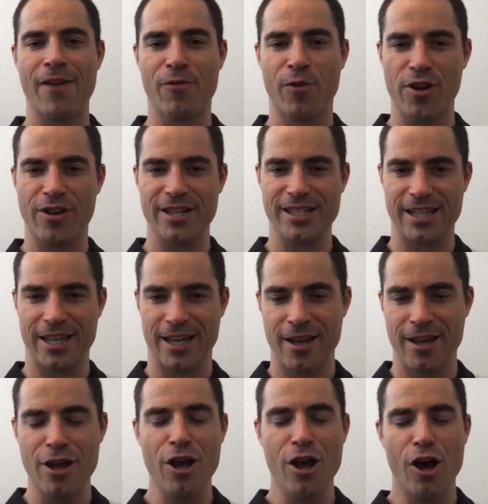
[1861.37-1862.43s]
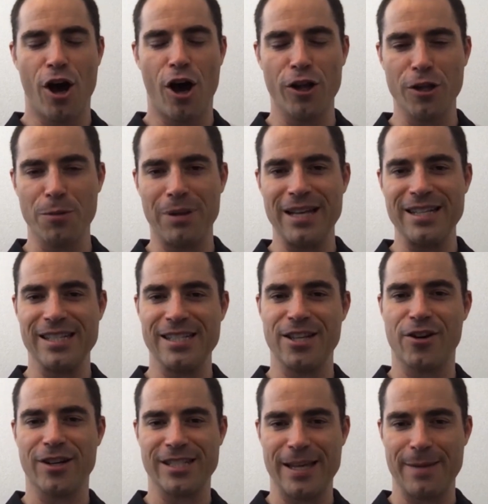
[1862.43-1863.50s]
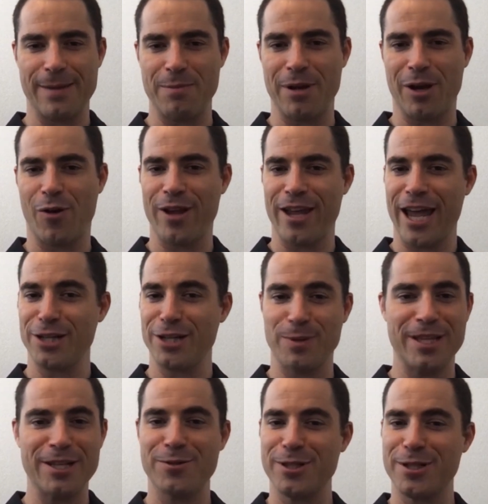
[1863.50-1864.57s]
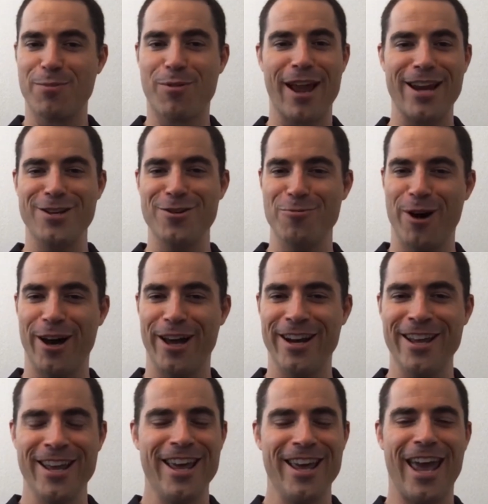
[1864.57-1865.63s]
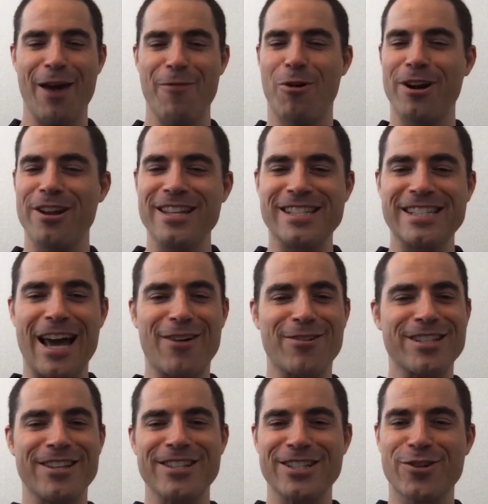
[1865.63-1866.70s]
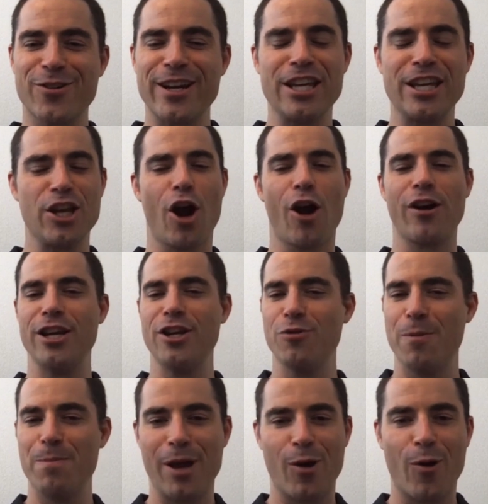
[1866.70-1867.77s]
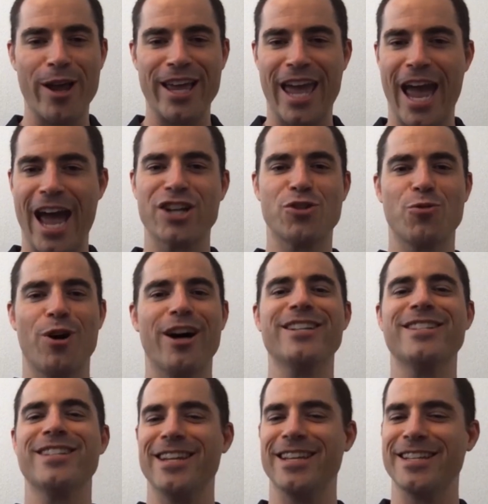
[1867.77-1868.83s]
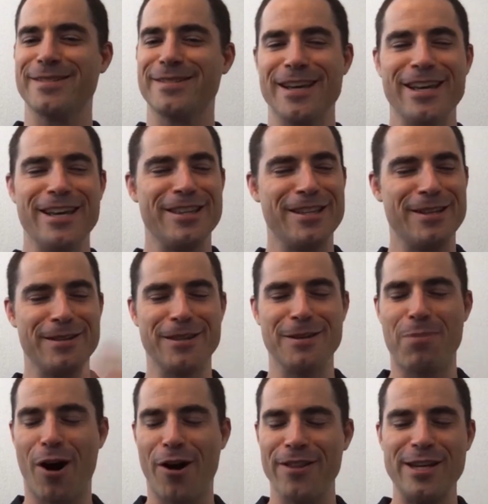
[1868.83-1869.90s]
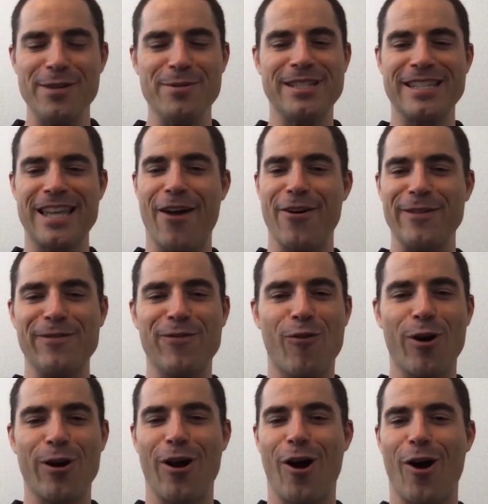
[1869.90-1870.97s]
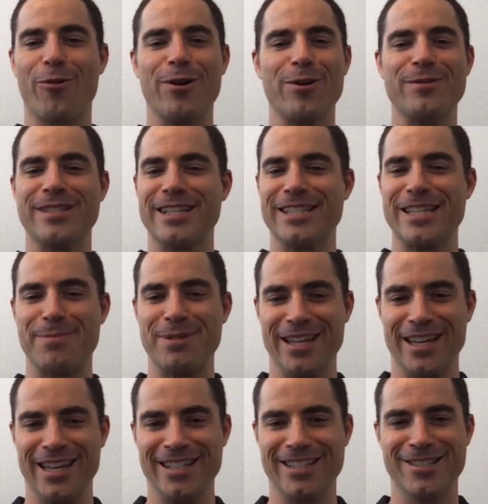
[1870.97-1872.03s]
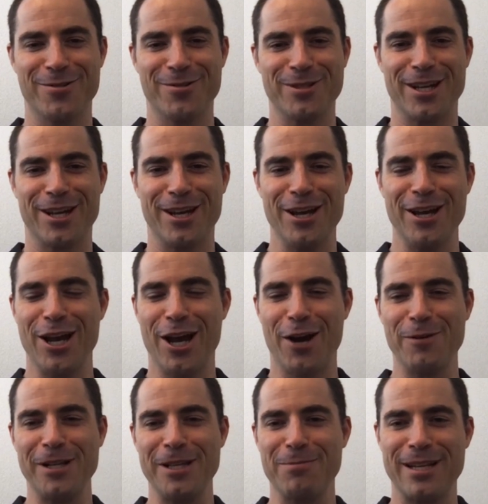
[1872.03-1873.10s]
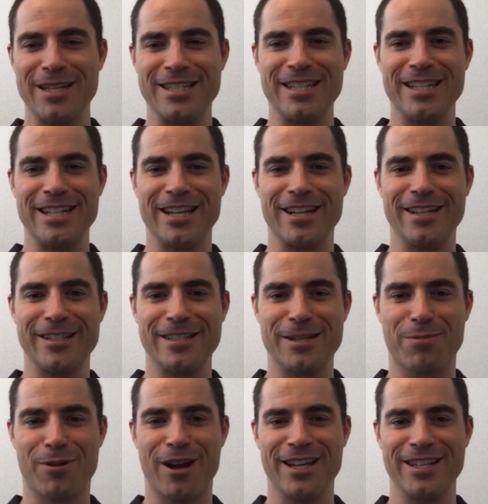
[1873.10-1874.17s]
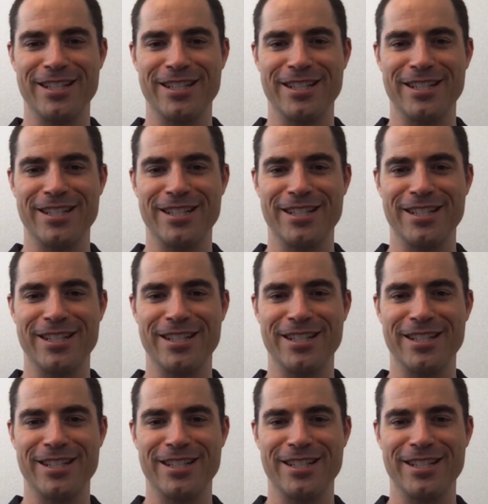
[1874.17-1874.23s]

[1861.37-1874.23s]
where you can see all the places that are accepting Bitcoin Cash. But this was a brand new one. And one of the scouts on the street, he already knew what Bitcoin Cash was, and the bar that he was scouting for already was accepting it. So it was a really pleasant surprise.